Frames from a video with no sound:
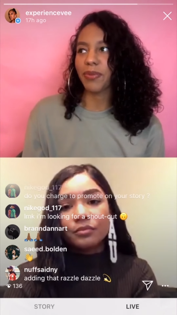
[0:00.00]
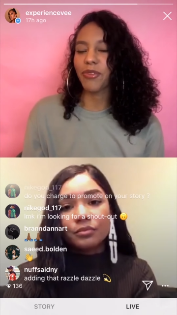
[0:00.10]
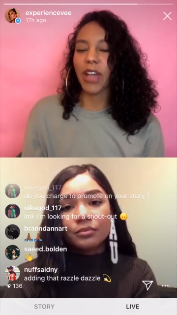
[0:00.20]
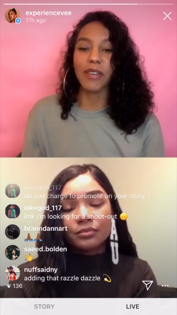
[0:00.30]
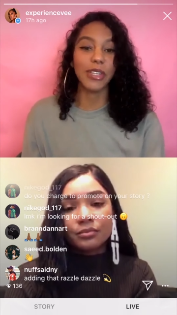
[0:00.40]

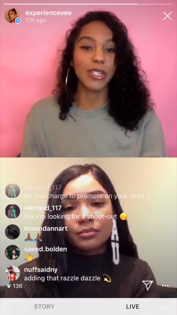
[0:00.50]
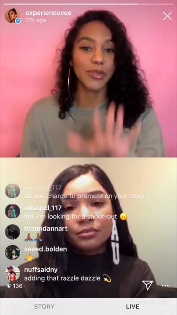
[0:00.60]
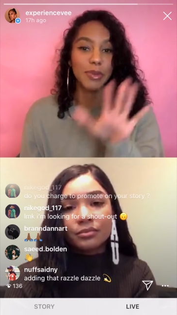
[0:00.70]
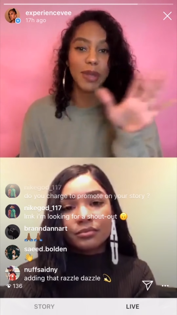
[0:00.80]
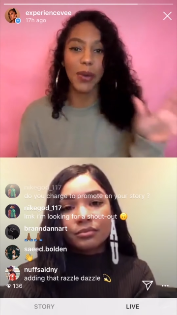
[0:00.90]
Speaker 1: five
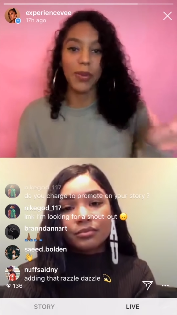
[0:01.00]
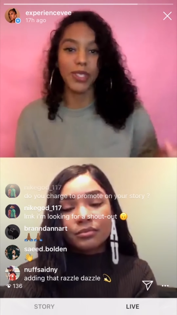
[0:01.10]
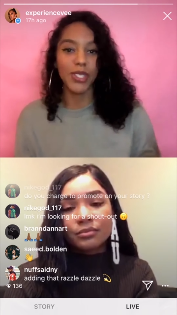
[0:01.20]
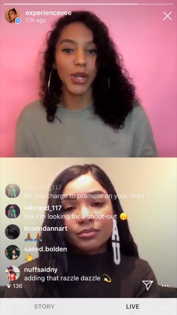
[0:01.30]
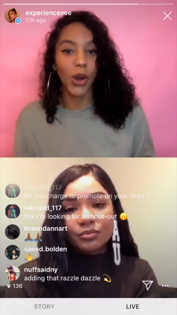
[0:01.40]
years from now,
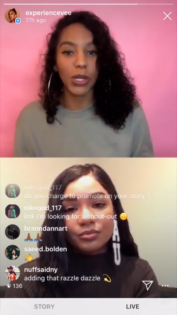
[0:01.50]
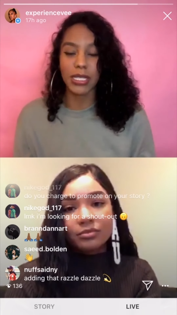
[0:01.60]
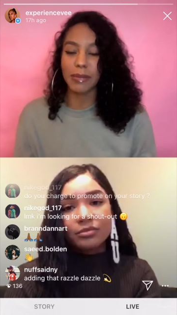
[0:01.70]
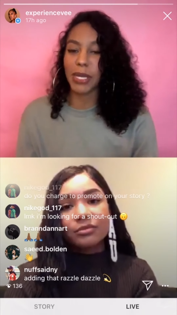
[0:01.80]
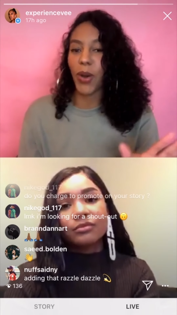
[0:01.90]
what's your
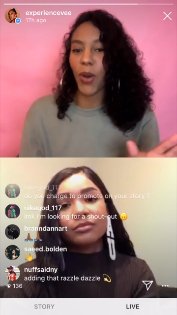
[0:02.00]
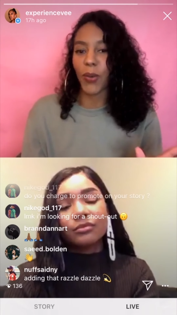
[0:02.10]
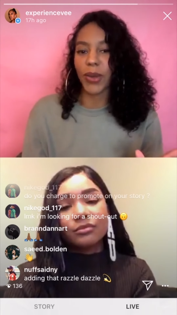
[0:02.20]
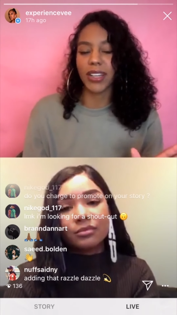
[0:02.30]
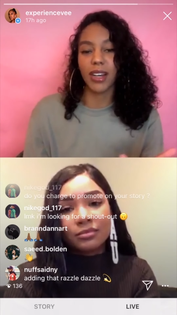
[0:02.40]
ultimate goal
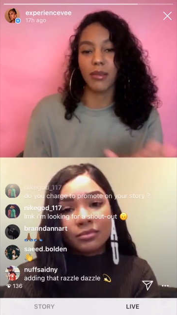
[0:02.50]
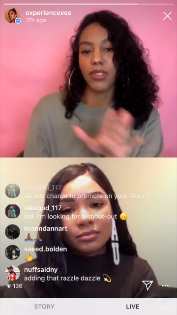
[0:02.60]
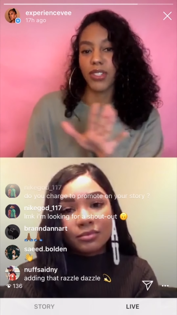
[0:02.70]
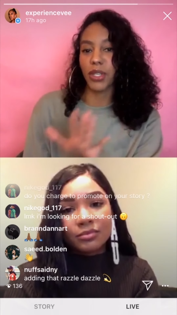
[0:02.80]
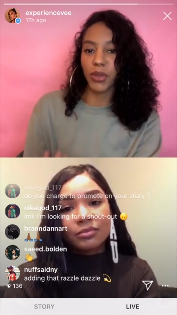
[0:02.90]
when it
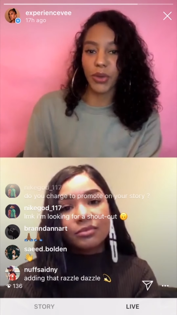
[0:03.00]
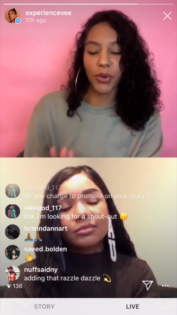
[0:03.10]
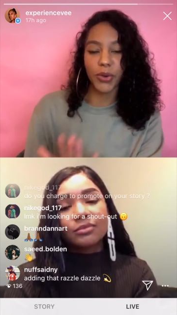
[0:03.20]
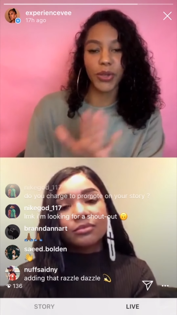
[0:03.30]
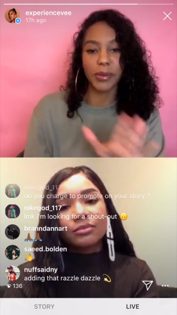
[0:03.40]
comes to
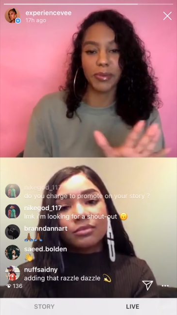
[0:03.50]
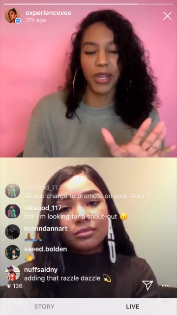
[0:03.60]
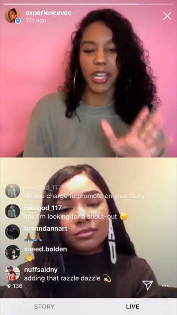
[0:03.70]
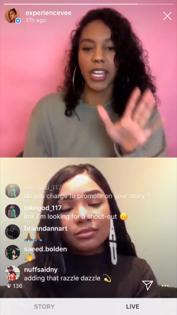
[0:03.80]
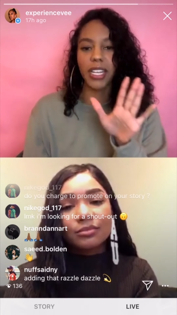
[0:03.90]
you, your
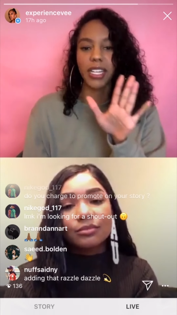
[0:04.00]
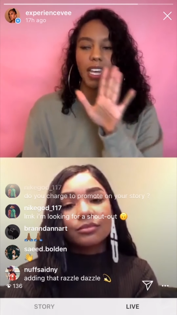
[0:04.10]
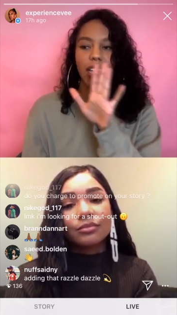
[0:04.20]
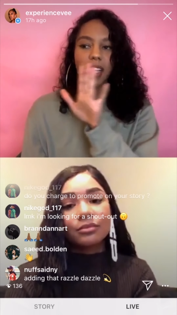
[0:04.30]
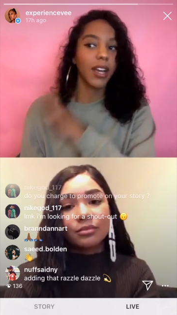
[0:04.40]
brand, and
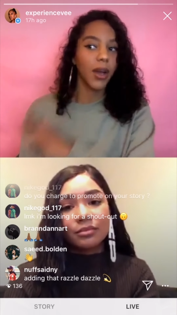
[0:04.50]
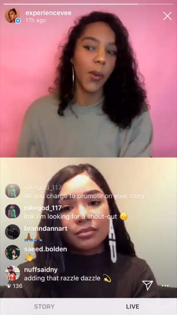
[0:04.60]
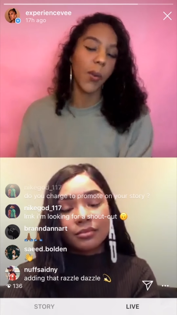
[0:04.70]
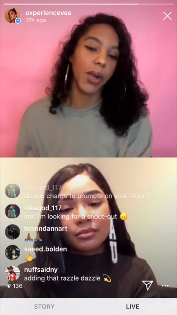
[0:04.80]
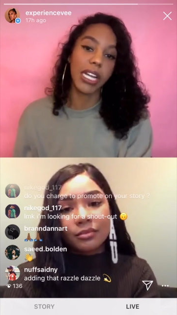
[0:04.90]
like
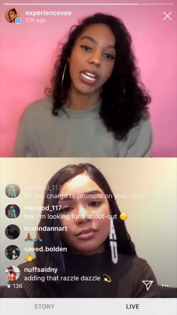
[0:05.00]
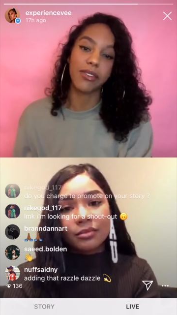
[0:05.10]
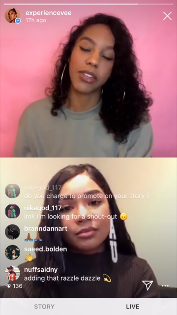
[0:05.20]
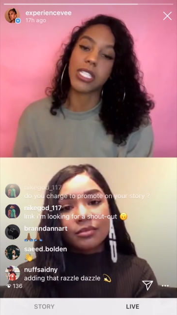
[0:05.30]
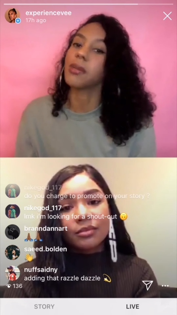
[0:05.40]
working
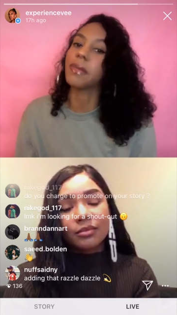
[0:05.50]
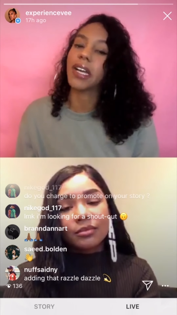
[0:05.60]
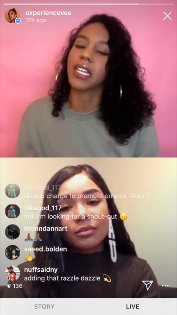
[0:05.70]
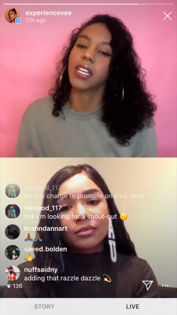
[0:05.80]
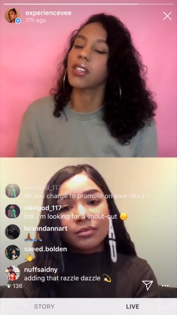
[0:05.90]
for
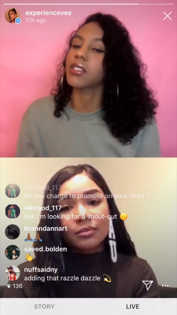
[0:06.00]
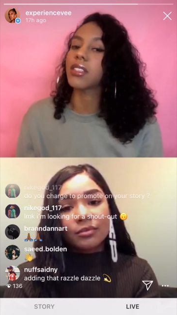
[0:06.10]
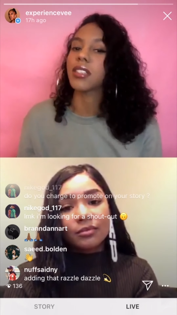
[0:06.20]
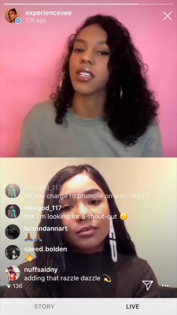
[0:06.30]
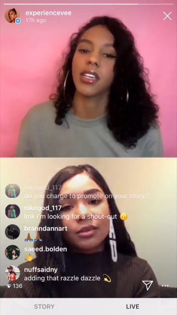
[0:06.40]
somebody
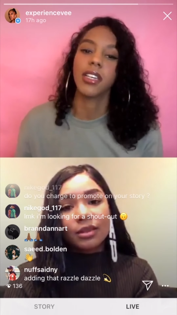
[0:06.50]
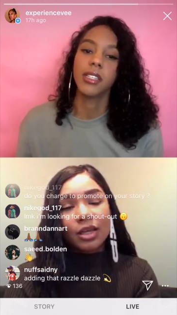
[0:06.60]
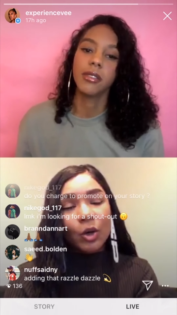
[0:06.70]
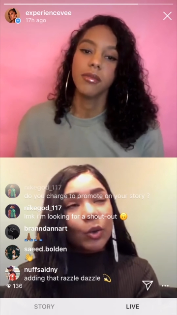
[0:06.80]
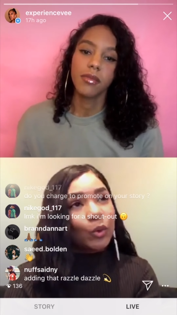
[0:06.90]
else?
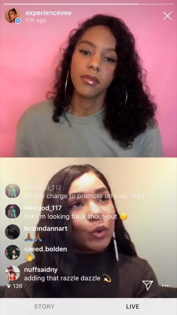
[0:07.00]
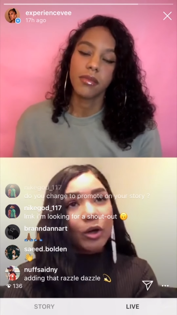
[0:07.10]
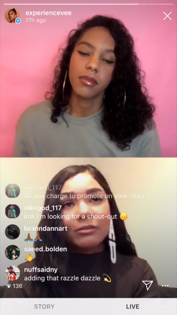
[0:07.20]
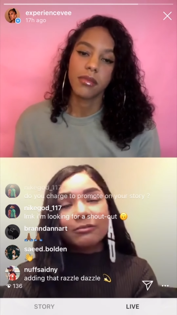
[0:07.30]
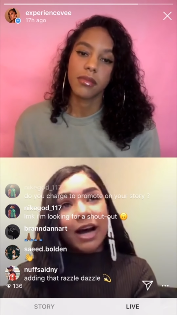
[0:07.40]

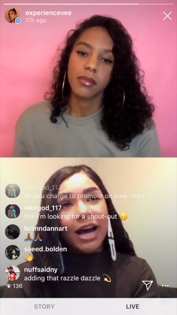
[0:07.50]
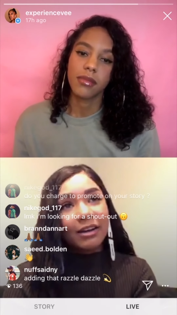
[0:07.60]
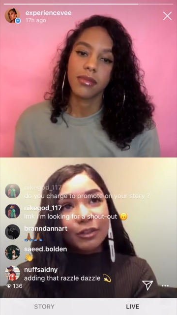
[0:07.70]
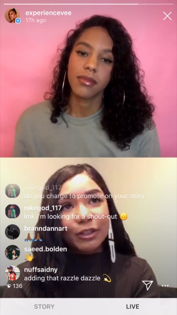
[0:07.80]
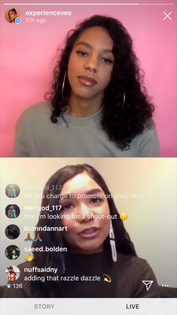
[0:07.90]

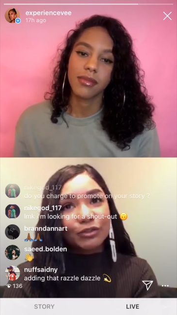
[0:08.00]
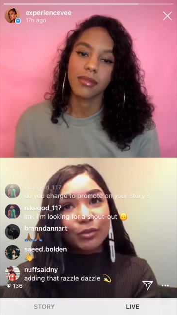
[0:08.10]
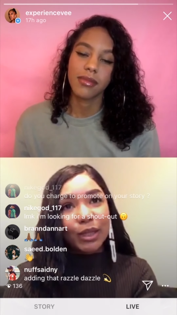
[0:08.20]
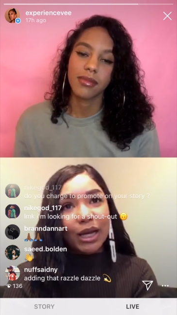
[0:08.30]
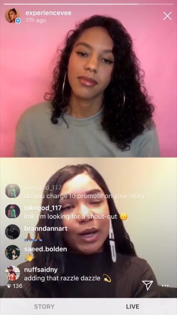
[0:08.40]
five years
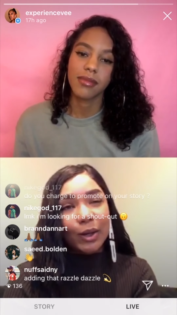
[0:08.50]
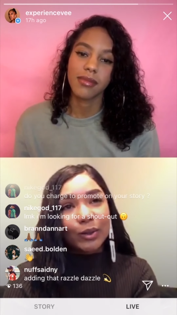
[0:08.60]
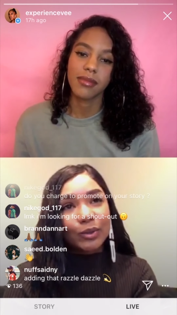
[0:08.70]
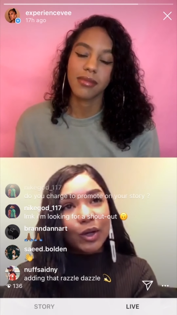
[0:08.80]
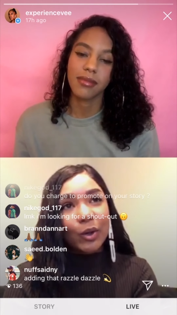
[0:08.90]
from now.
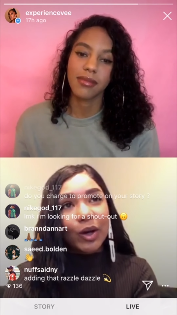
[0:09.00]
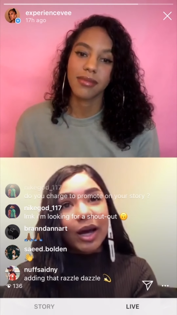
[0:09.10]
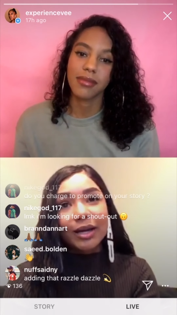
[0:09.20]
Okay.